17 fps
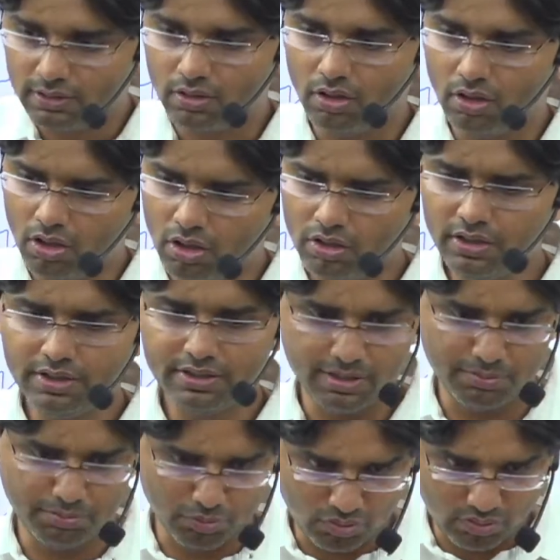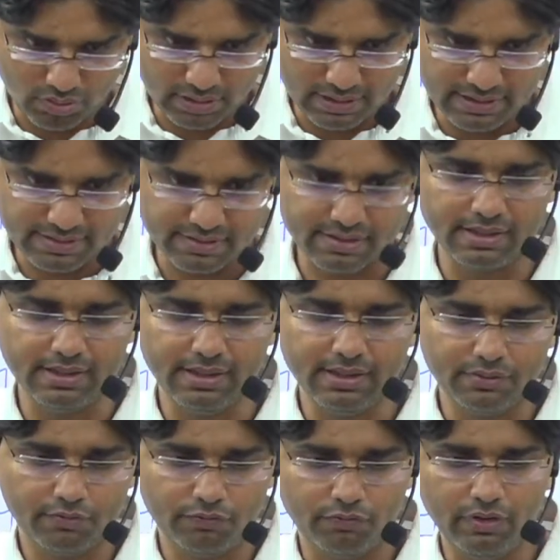or
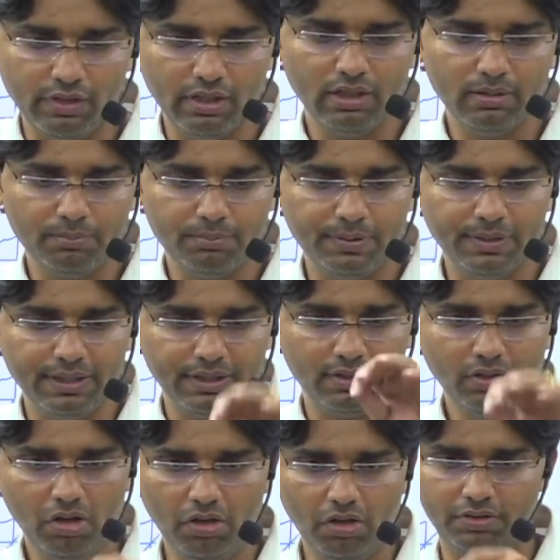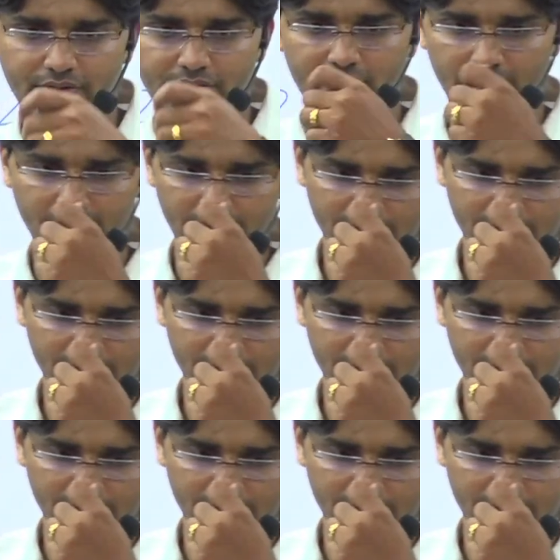democracy will be lost.